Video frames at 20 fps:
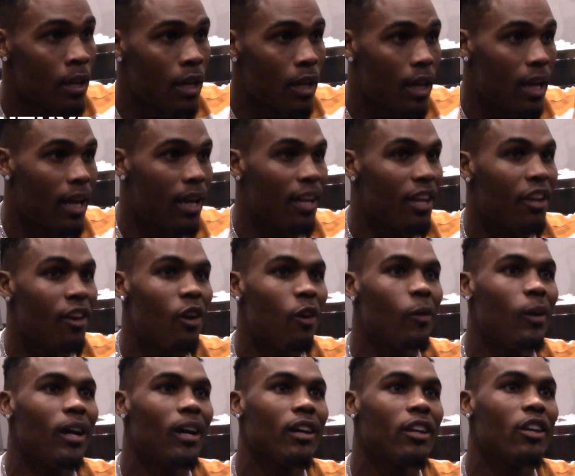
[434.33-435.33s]
And you know
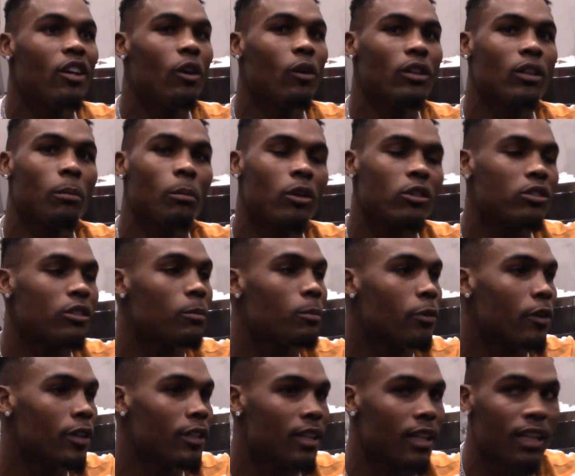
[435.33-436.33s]
what? You know what the most
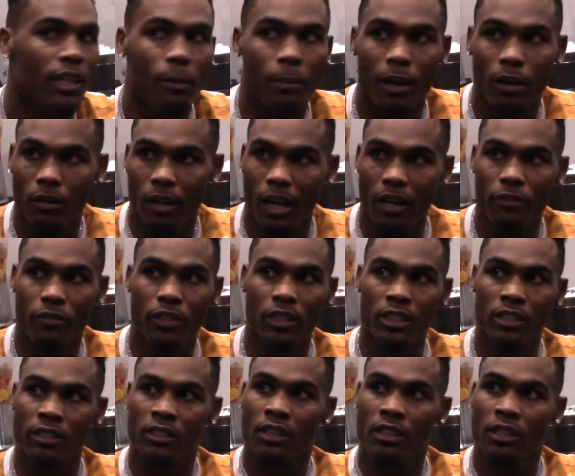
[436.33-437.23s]
important thing about life is?